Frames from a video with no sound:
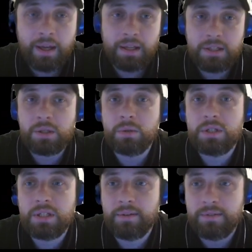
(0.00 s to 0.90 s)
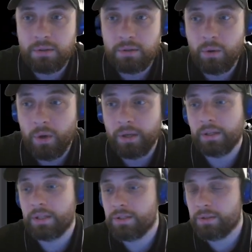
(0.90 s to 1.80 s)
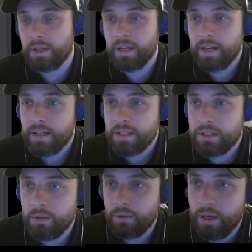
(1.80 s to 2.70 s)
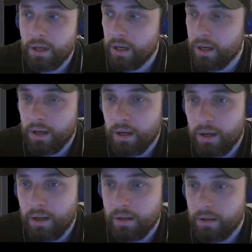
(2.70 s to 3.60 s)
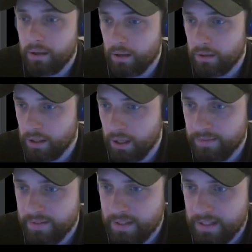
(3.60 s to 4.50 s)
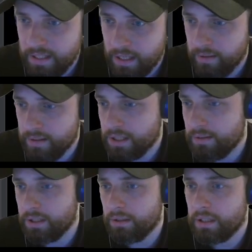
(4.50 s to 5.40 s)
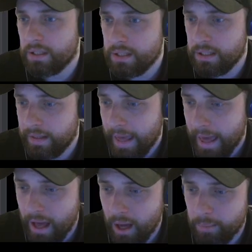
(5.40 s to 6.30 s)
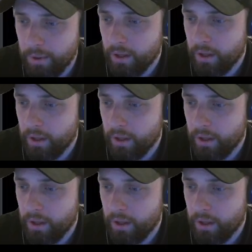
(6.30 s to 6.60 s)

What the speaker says: It's cool stuff to know what you can do. So uh, on the left side of the screen you can see the app.